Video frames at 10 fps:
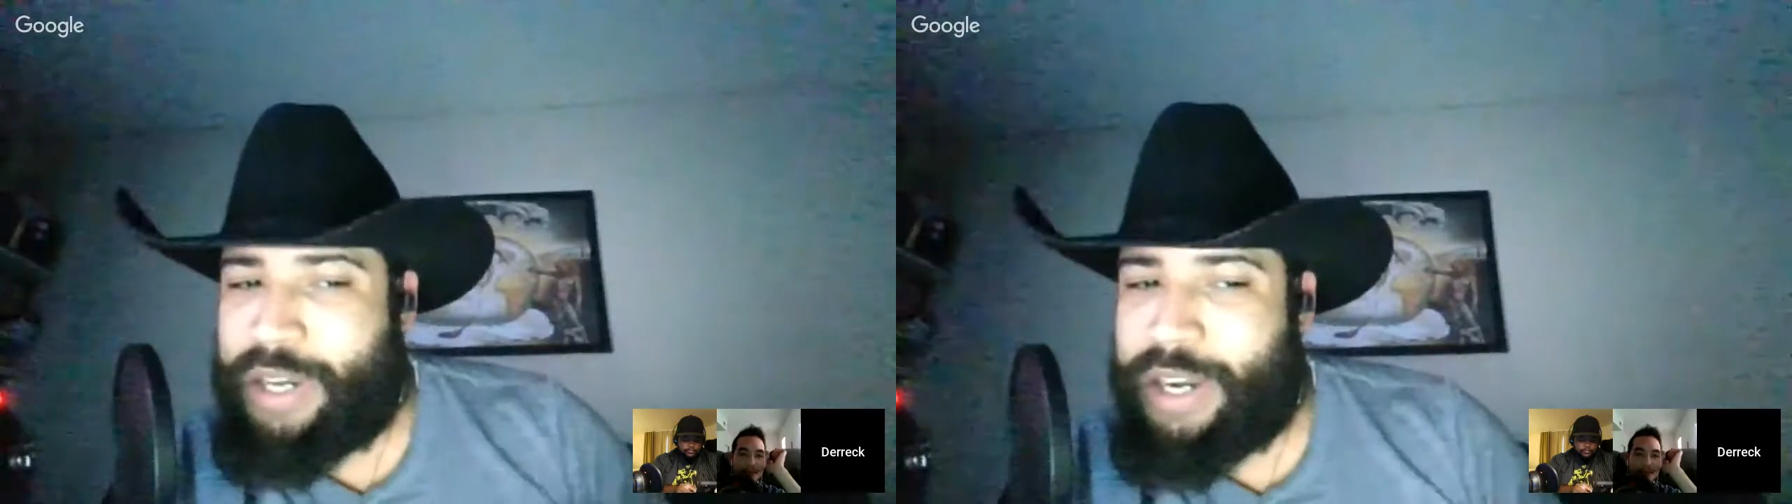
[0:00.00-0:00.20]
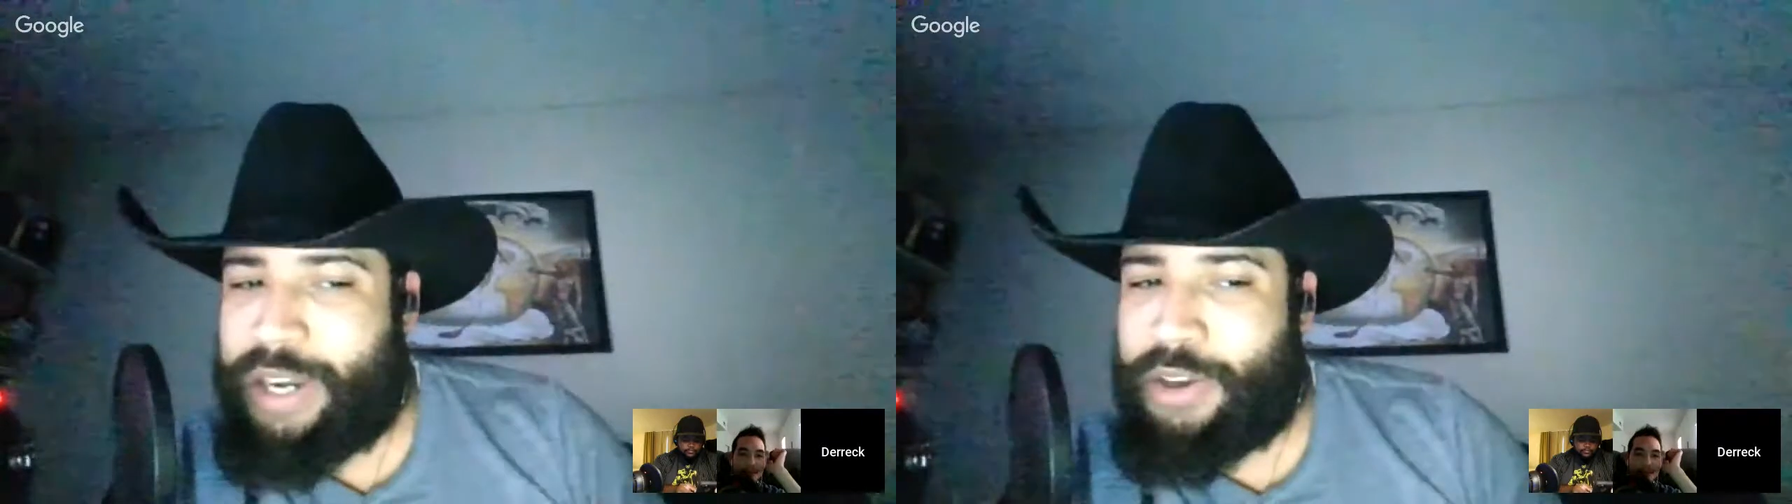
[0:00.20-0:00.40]

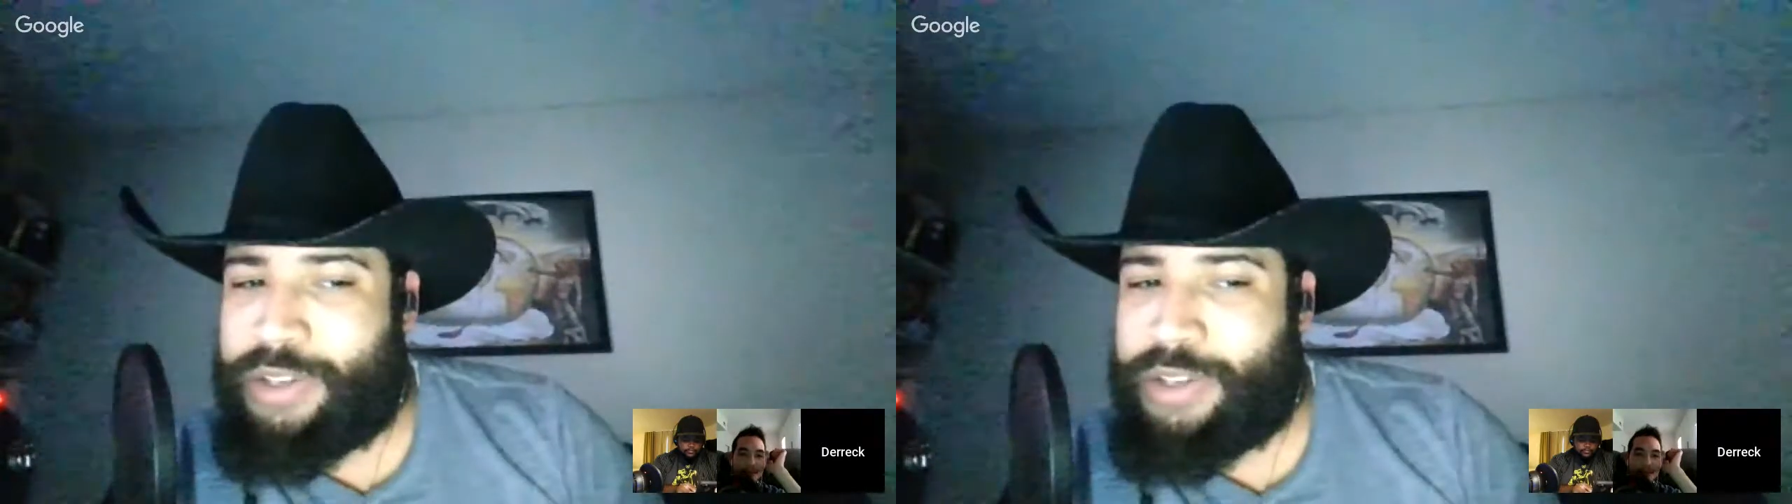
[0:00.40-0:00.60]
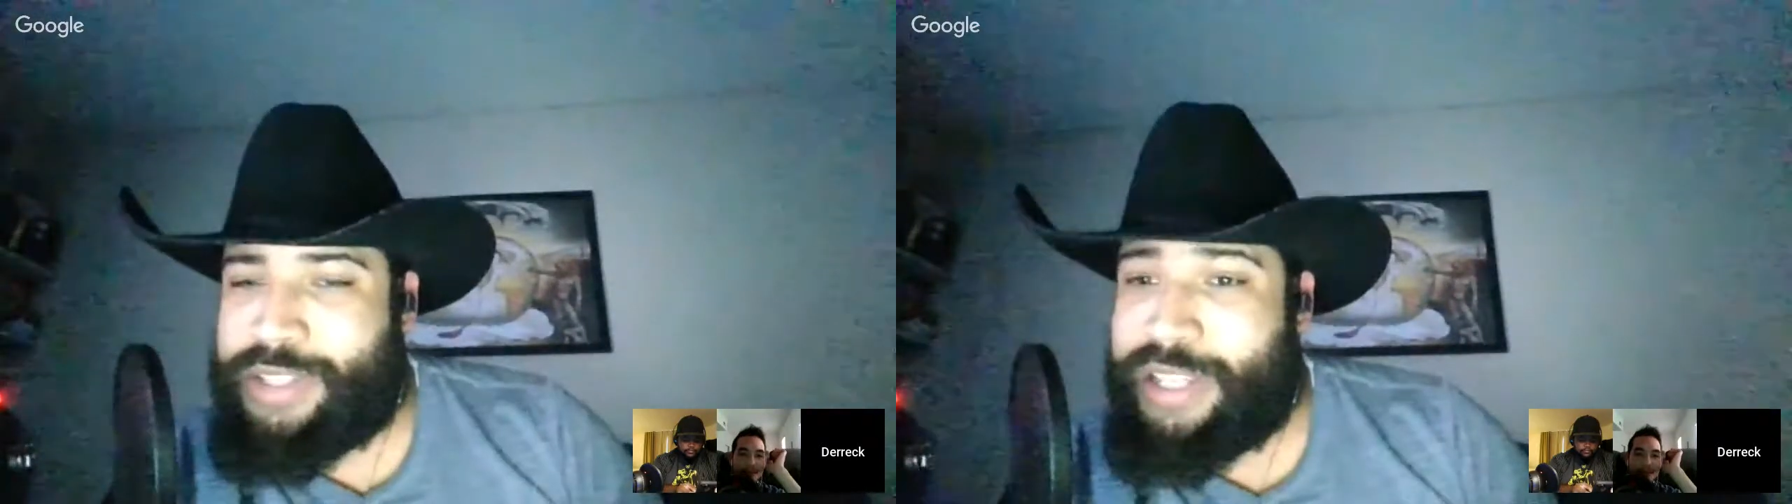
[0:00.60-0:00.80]
are putting
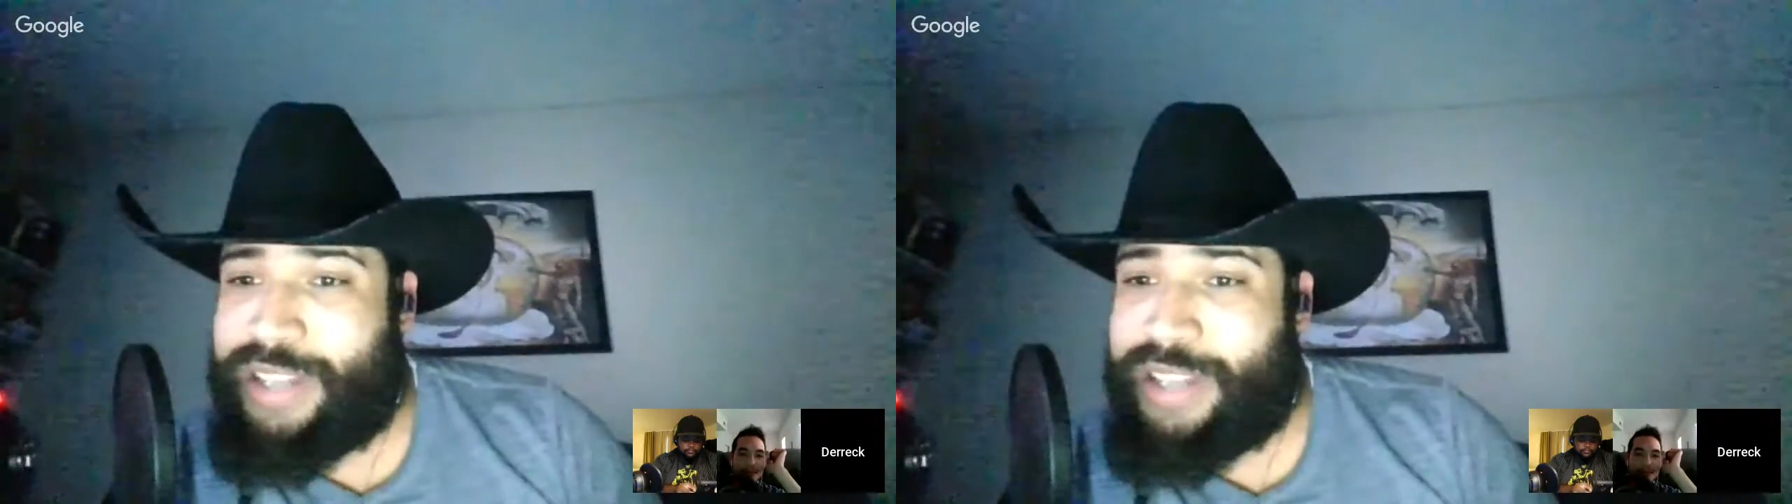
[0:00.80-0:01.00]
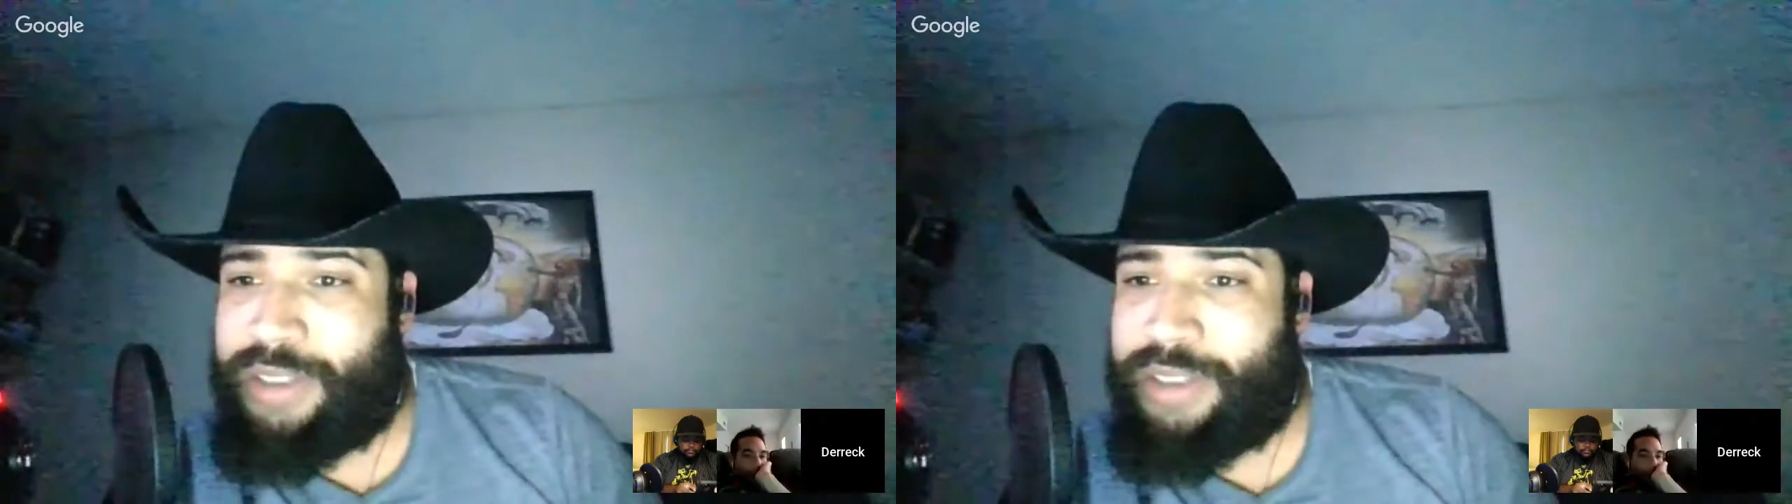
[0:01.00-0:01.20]
another
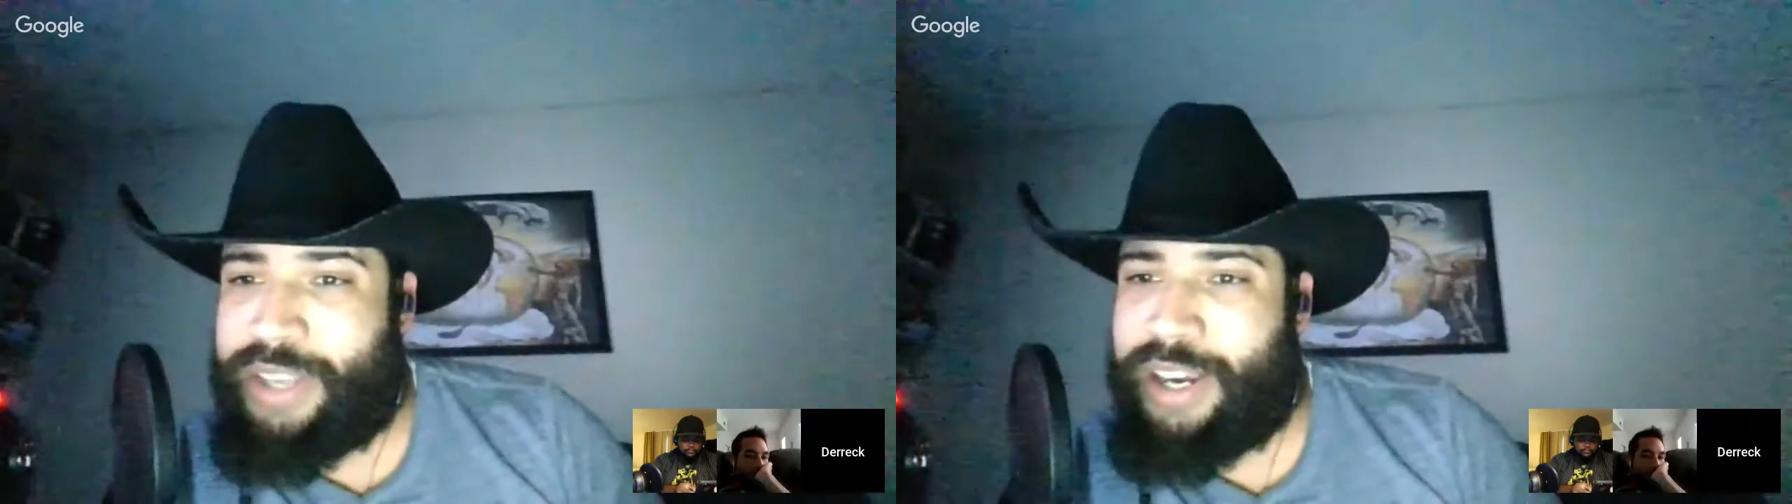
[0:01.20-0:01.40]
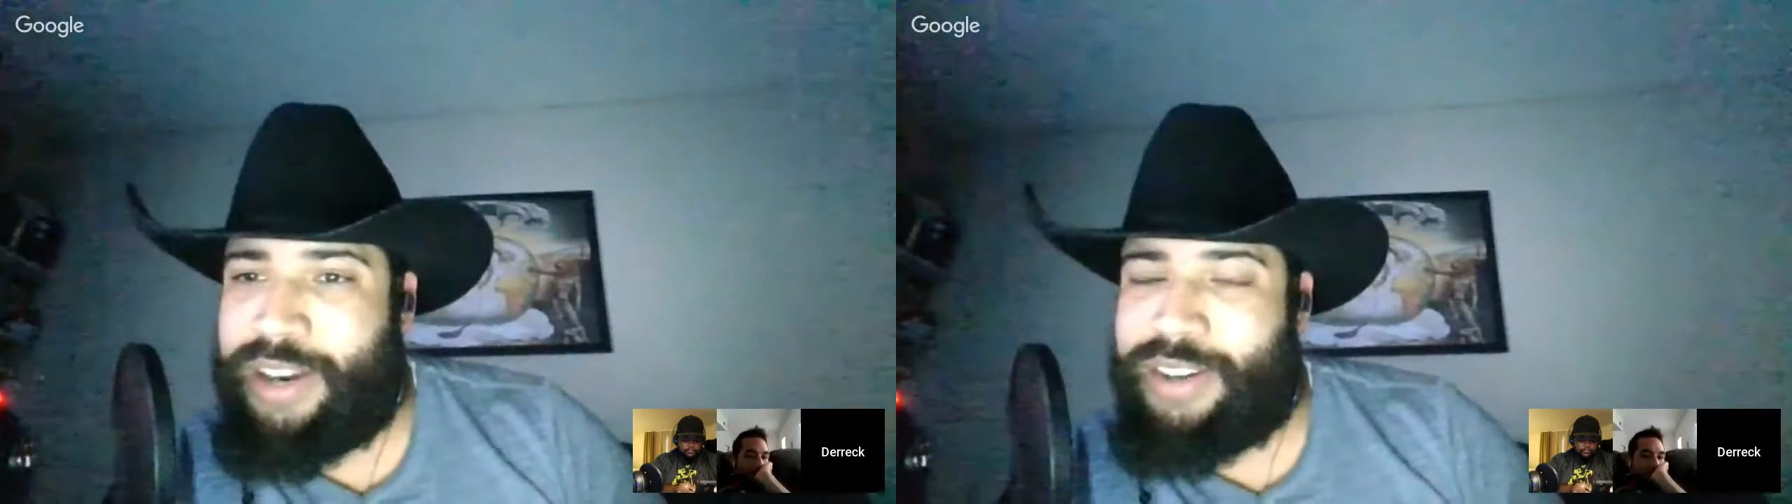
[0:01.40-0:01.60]
season
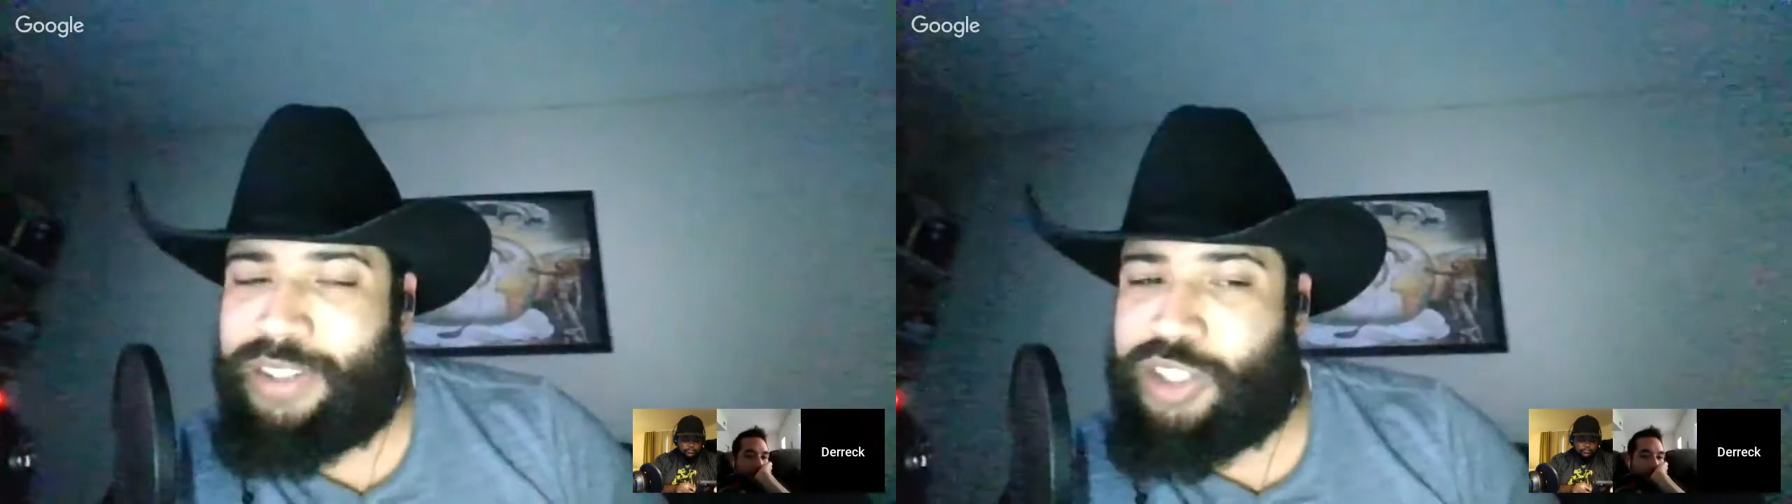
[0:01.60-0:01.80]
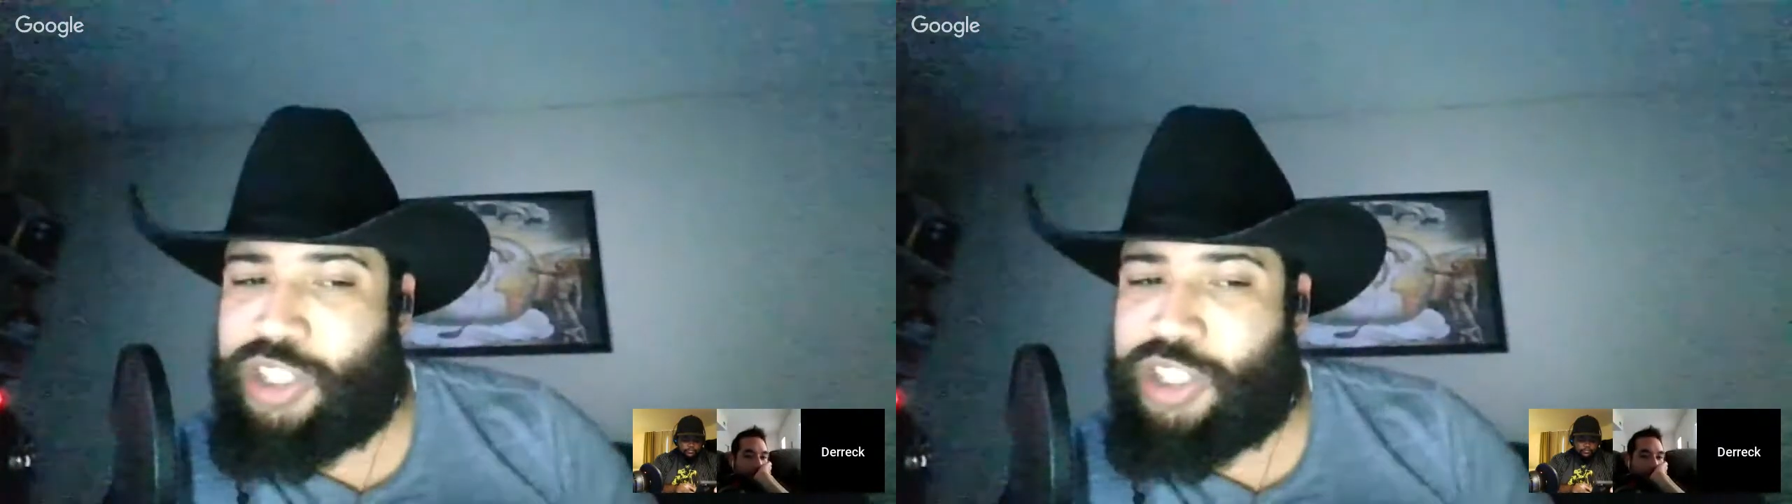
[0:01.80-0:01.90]
out there